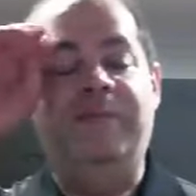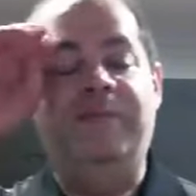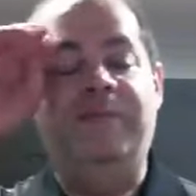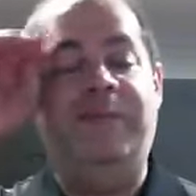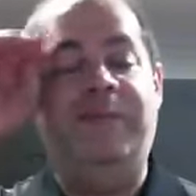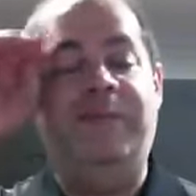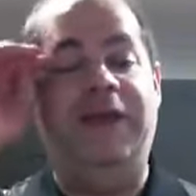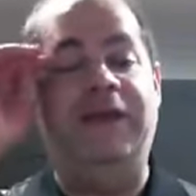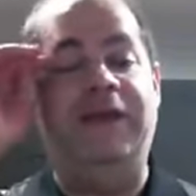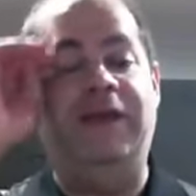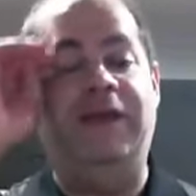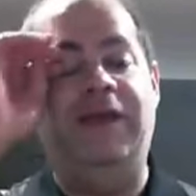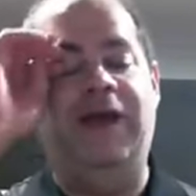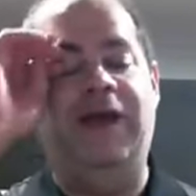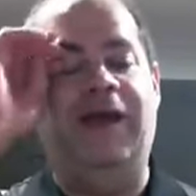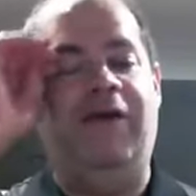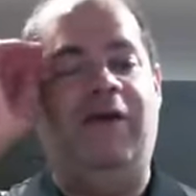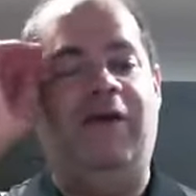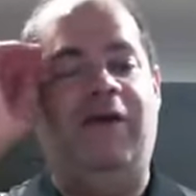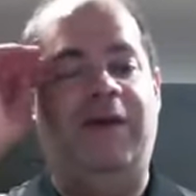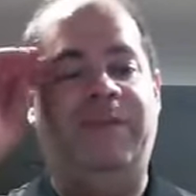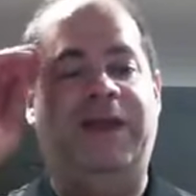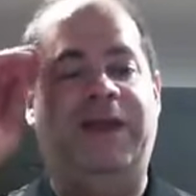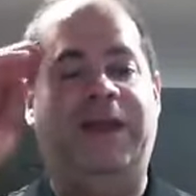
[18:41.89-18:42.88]
But
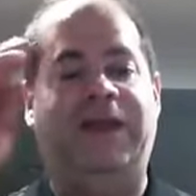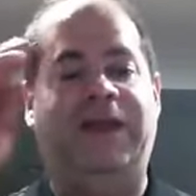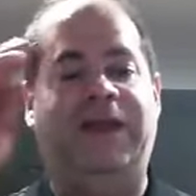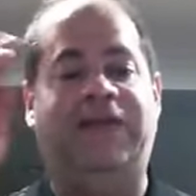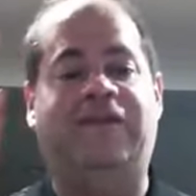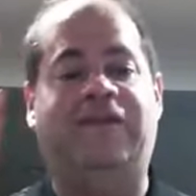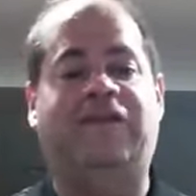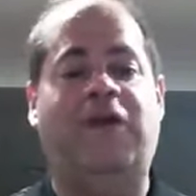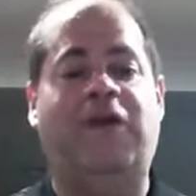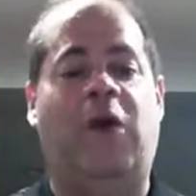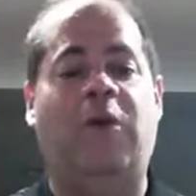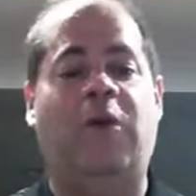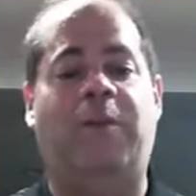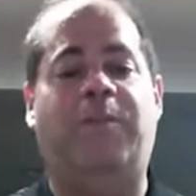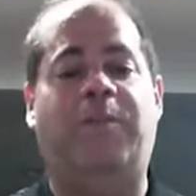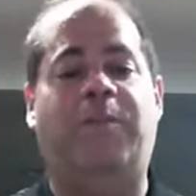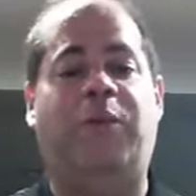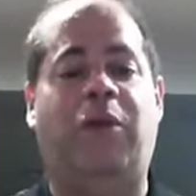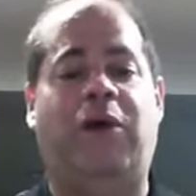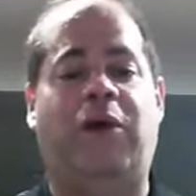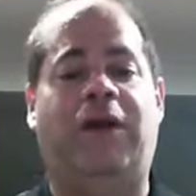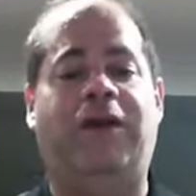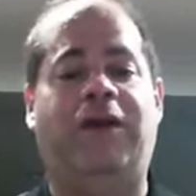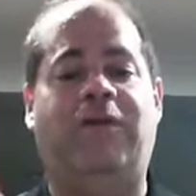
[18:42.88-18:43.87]
no, I mean, it's so
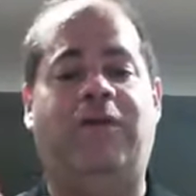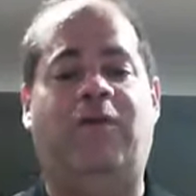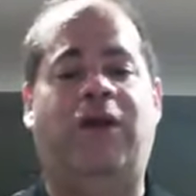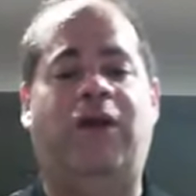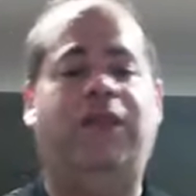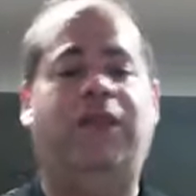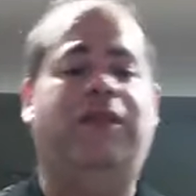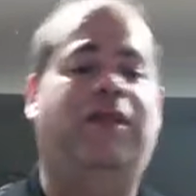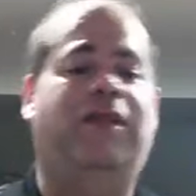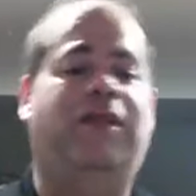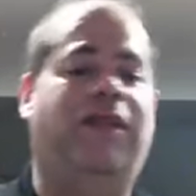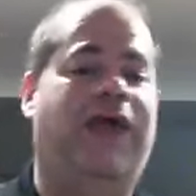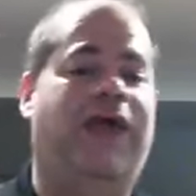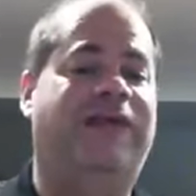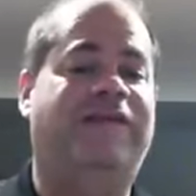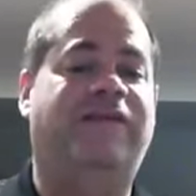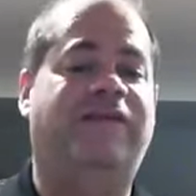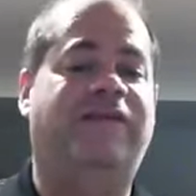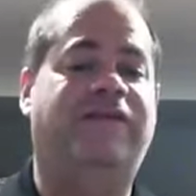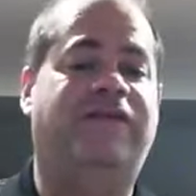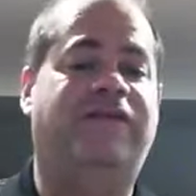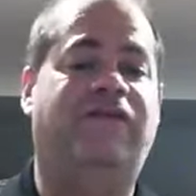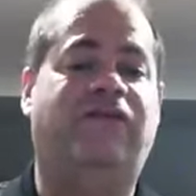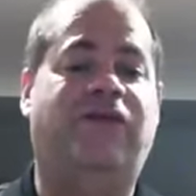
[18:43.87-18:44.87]
important what the
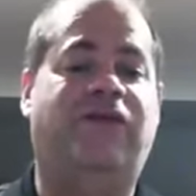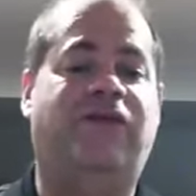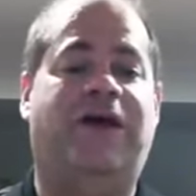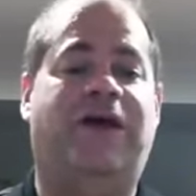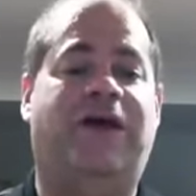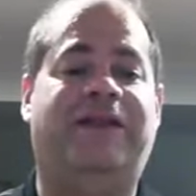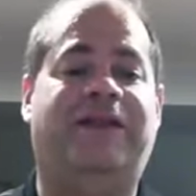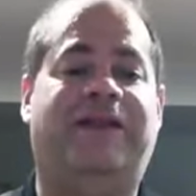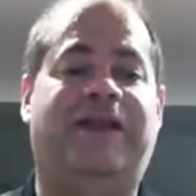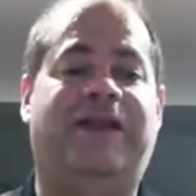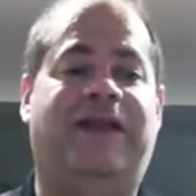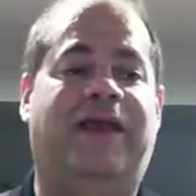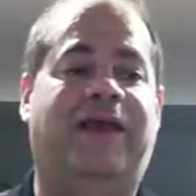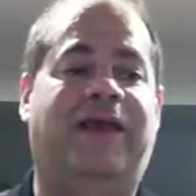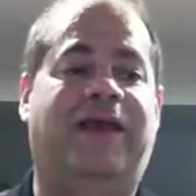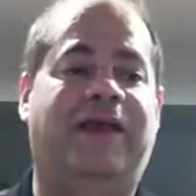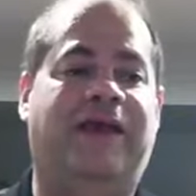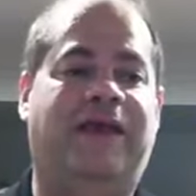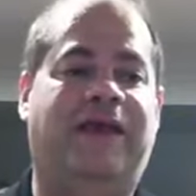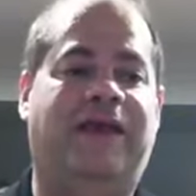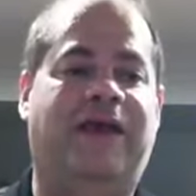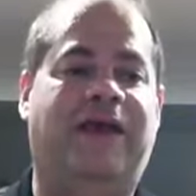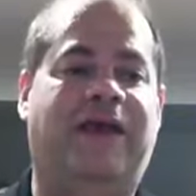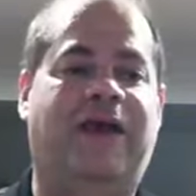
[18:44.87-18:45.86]
lessons you taught today,
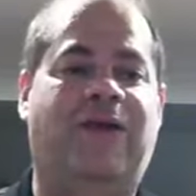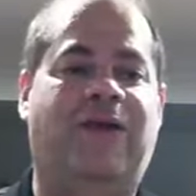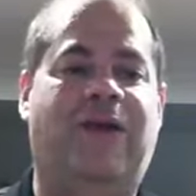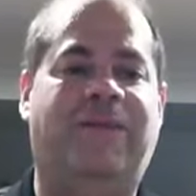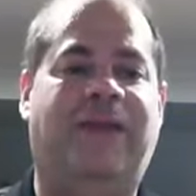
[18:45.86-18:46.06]
you know?